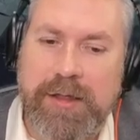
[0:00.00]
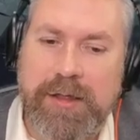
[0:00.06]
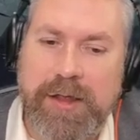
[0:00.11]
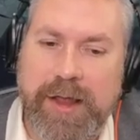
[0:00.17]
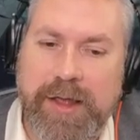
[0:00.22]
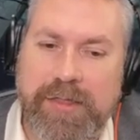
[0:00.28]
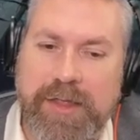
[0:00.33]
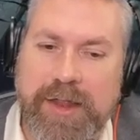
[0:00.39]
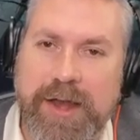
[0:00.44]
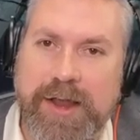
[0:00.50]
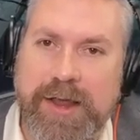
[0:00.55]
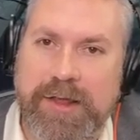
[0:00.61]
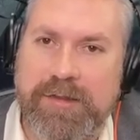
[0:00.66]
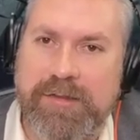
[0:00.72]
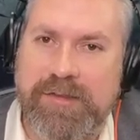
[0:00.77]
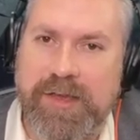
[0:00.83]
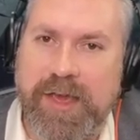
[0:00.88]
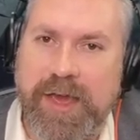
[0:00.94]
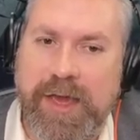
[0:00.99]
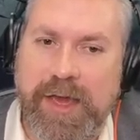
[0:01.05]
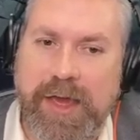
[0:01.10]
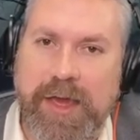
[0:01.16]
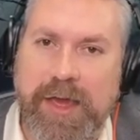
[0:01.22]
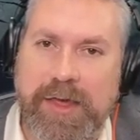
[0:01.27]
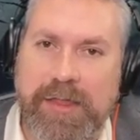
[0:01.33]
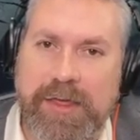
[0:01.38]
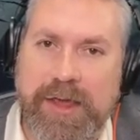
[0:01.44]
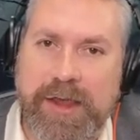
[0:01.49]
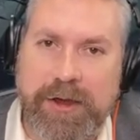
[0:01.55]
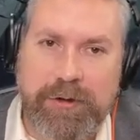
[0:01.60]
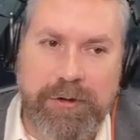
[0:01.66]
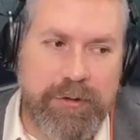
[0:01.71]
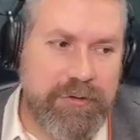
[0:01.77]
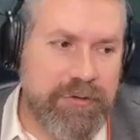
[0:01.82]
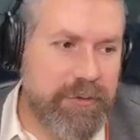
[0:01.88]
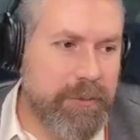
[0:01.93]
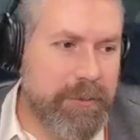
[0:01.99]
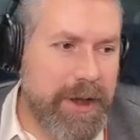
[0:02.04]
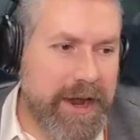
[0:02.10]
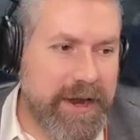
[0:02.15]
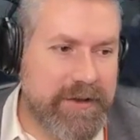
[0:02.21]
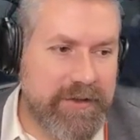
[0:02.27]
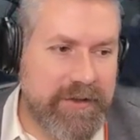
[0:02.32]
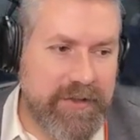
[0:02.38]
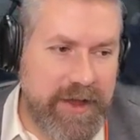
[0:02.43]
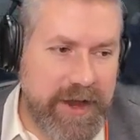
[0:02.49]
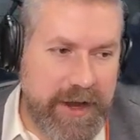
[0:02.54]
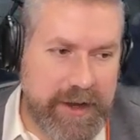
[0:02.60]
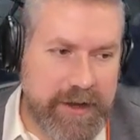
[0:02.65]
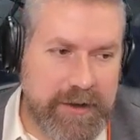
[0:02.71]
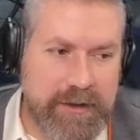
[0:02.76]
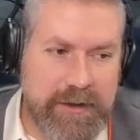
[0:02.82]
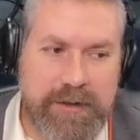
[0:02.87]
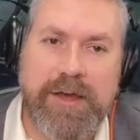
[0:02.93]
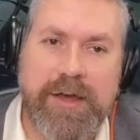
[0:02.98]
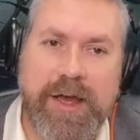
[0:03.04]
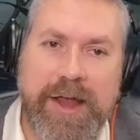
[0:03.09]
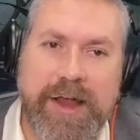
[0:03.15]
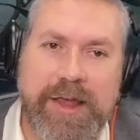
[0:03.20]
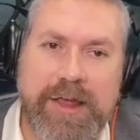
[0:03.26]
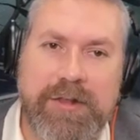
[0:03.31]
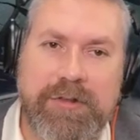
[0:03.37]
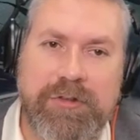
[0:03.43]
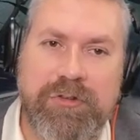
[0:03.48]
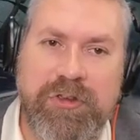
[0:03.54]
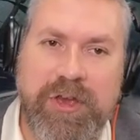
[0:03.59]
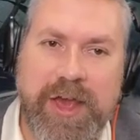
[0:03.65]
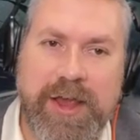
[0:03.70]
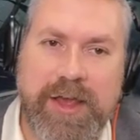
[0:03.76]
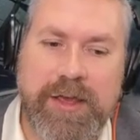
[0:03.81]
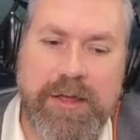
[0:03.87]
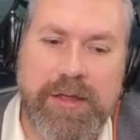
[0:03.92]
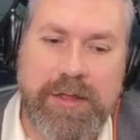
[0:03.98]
and then I can say the heroes are back to lane. I can click